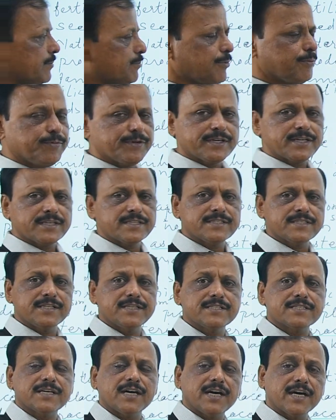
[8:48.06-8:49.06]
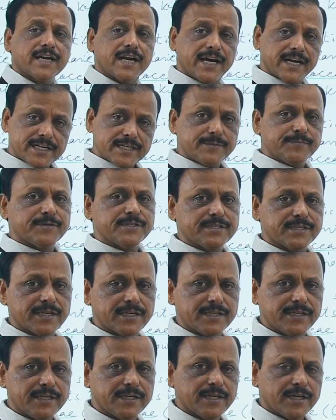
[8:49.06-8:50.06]
apomictic seeds are
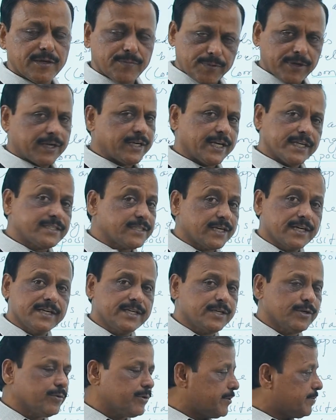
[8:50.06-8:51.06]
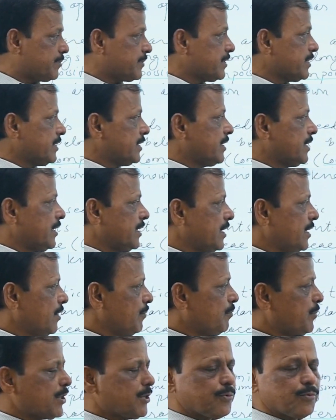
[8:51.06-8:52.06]
naturally developed.
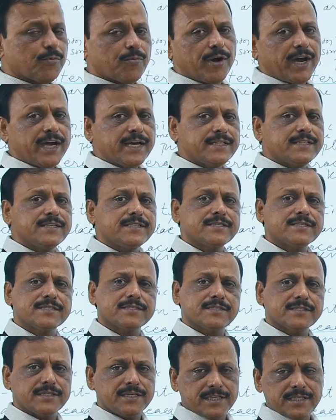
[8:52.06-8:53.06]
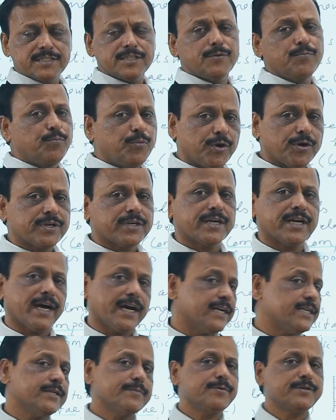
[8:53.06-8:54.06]
But why this is important
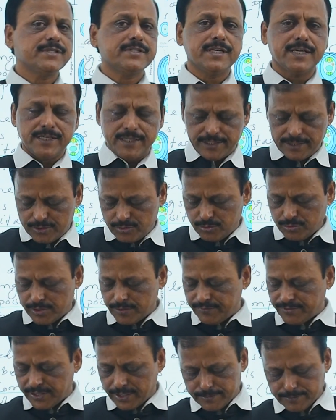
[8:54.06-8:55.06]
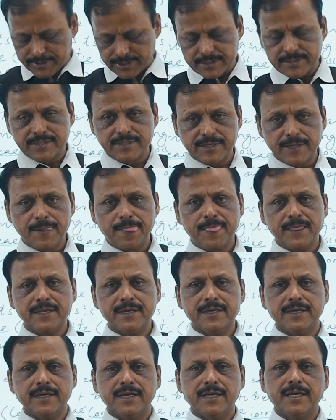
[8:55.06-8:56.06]
artificially to the farmers?
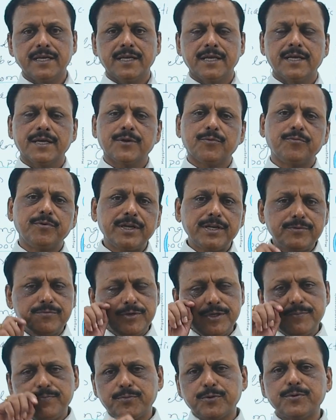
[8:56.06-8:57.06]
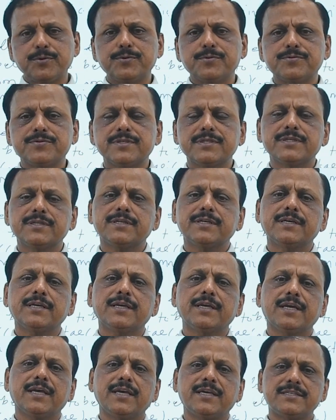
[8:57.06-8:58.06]
When we produce
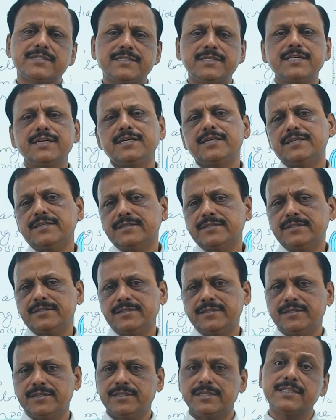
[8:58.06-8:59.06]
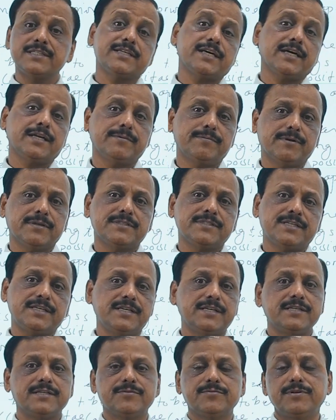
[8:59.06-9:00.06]
a seed, desirable
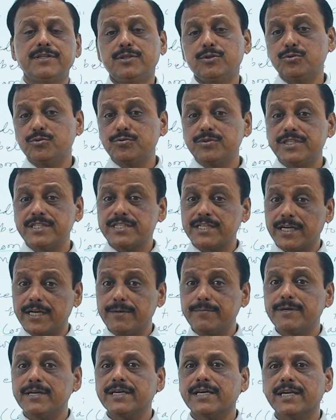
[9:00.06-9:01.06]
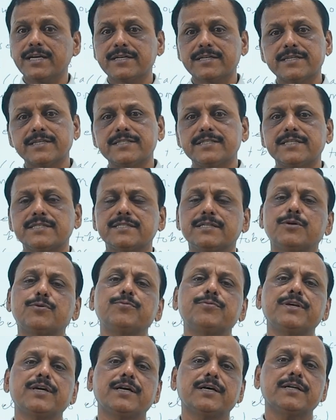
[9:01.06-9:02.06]
seed with two desirable characters, just now
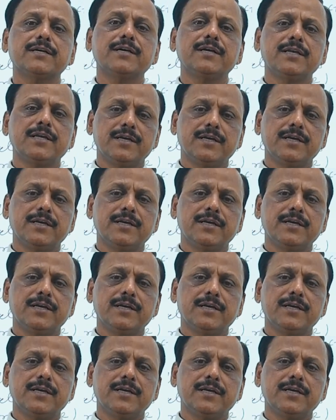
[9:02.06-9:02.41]
we have